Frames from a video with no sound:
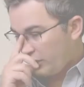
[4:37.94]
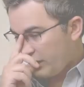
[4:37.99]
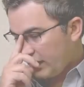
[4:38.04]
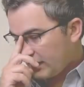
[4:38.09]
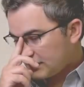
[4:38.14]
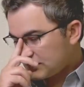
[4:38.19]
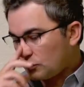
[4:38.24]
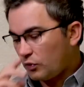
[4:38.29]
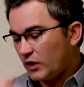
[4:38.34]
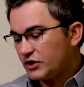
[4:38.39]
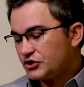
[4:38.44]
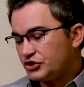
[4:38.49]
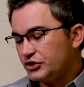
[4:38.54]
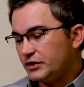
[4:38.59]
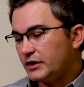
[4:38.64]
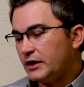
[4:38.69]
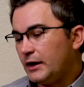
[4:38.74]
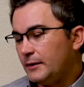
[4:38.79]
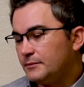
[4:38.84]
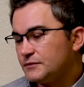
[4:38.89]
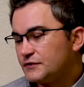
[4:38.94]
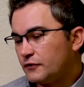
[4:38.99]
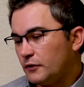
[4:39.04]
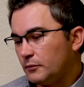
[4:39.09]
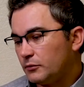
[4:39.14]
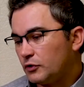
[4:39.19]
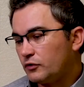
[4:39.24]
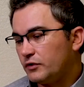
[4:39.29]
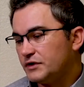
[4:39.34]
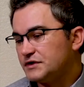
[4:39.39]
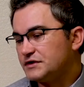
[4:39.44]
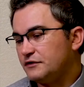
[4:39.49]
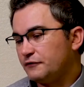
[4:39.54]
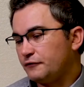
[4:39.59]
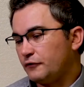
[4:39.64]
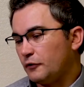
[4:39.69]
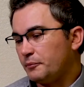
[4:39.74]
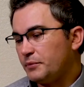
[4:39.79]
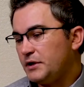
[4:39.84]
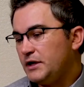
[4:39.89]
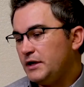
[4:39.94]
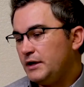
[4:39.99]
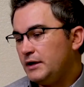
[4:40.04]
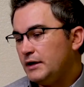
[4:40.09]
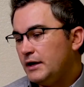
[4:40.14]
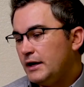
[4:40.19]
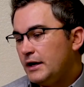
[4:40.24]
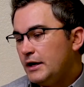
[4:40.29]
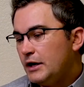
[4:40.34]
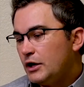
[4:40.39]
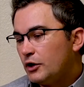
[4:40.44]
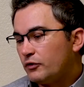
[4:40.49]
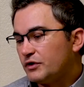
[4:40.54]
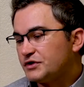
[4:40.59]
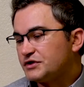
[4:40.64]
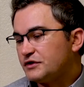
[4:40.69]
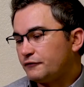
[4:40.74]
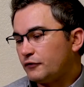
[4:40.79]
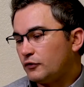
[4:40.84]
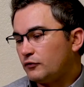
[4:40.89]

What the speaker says: next question comes from Christopher P. Christopher